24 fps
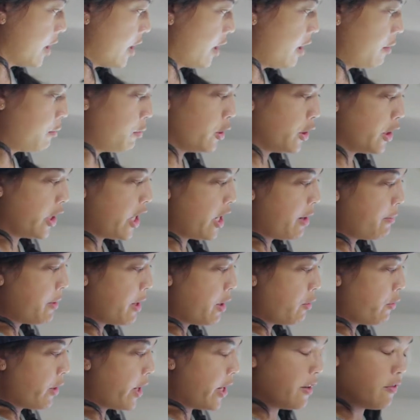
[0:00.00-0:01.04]
I'm looking at
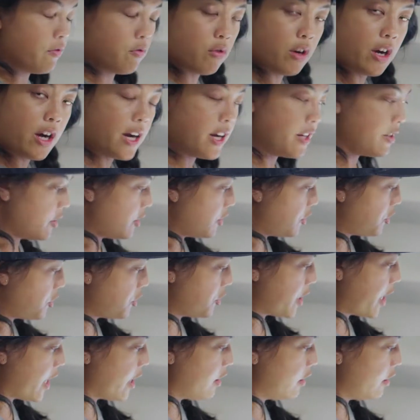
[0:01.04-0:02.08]
my rate of rise. It's
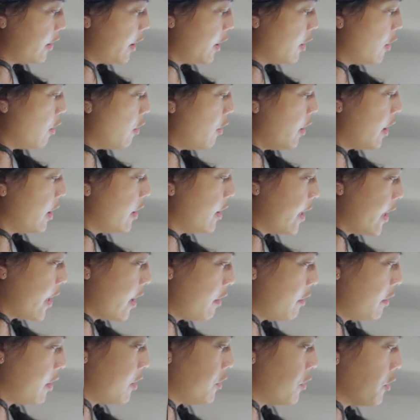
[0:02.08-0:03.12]
steadily going
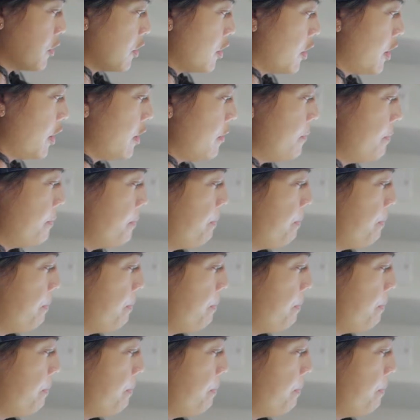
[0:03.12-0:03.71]
down. That's good.